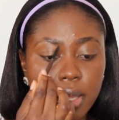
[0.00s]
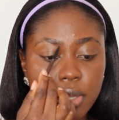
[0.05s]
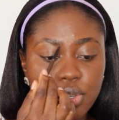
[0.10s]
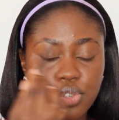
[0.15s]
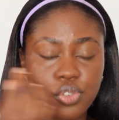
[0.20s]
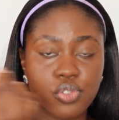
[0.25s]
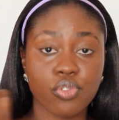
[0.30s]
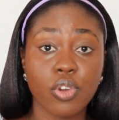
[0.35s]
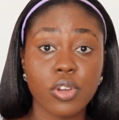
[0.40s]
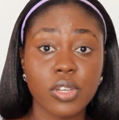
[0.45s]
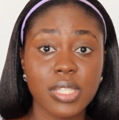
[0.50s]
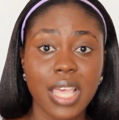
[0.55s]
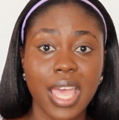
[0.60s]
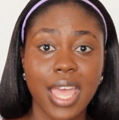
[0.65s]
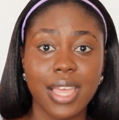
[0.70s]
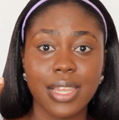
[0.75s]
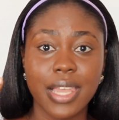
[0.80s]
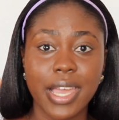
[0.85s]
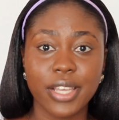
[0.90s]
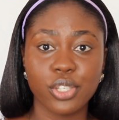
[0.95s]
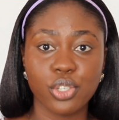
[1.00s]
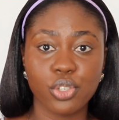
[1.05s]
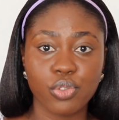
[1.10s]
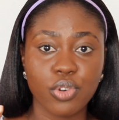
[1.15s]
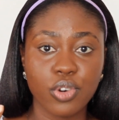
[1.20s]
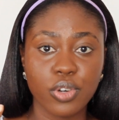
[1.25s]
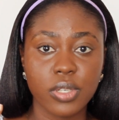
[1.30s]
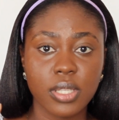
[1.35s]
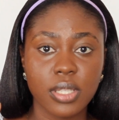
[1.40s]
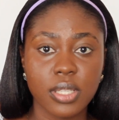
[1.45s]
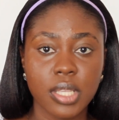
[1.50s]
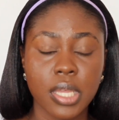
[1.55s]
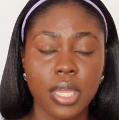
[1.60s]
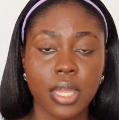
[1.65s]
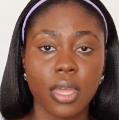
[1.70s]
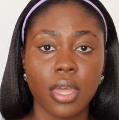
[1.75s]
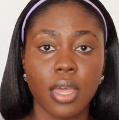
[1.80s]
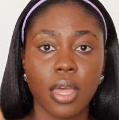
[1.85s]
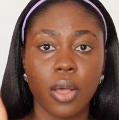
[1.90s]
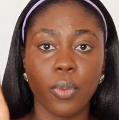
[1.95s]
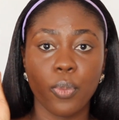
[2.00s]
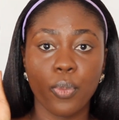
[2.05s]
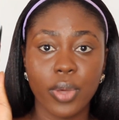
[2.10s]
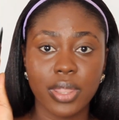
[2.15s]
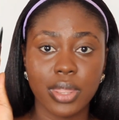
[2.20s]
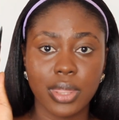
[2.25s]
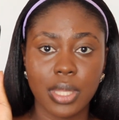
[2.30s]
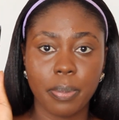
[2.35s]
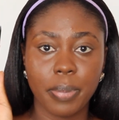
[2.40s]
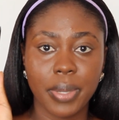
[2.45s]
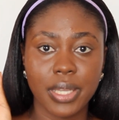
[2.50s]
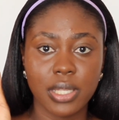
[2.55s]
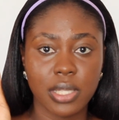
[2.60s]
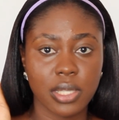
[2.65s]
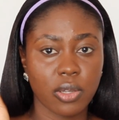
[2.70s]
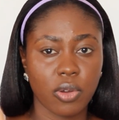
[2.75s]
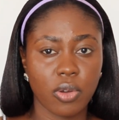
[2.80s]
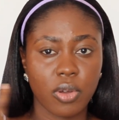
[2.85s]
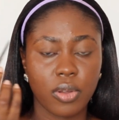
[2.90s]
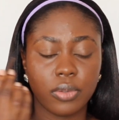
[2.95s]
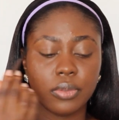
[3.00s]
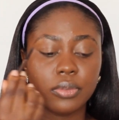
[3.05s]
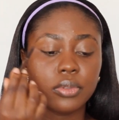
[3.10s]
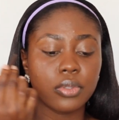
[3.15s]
strokes, hair-like strokes with the pencil.